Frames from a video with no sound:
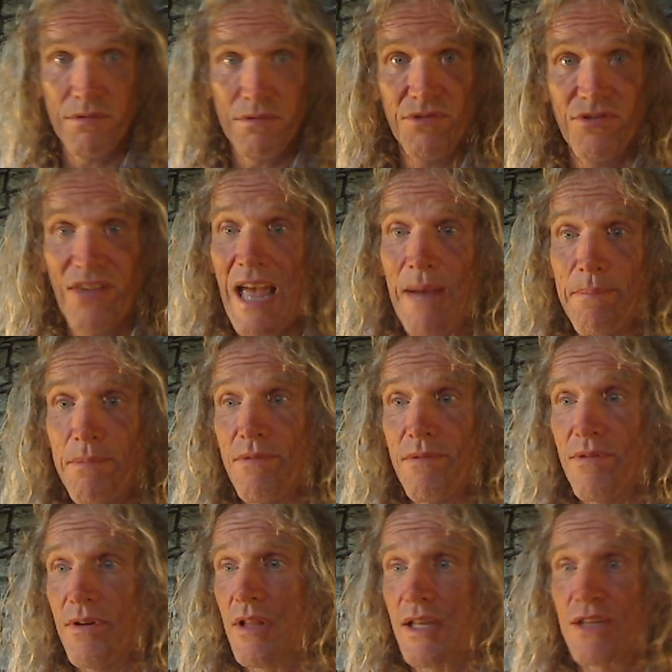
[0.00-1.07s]
zap
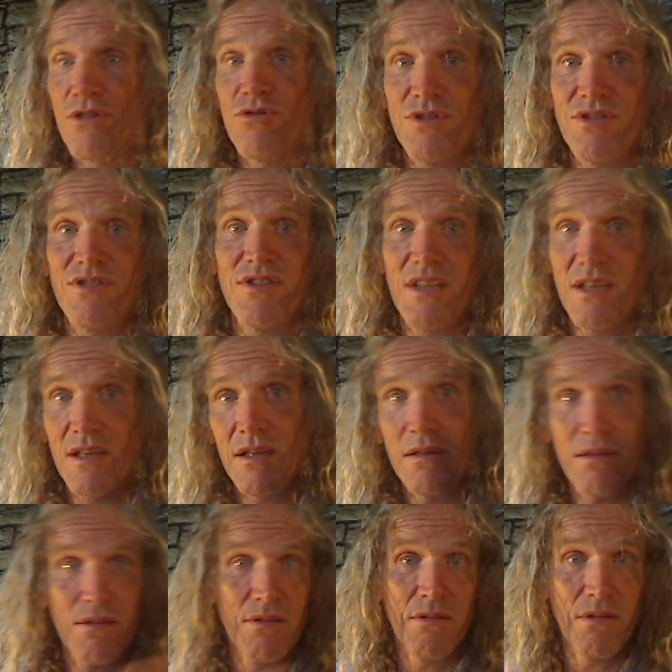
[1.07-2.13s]
of electricity,
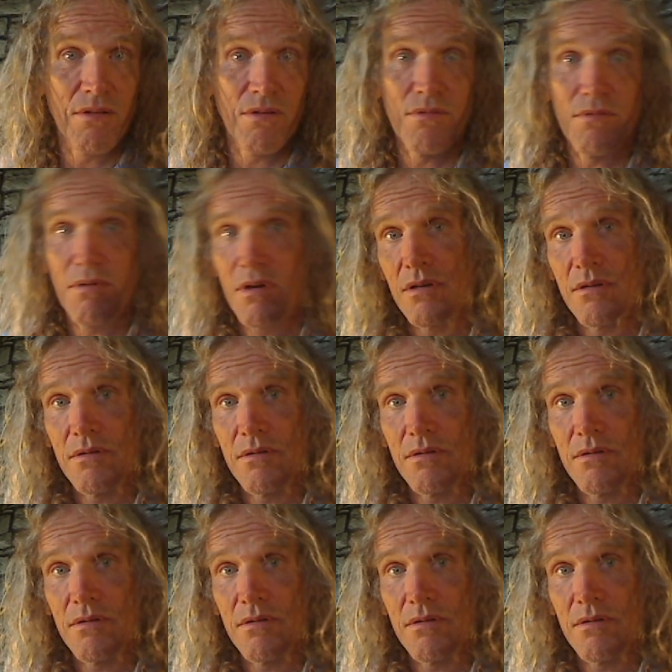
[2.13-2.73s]
you know,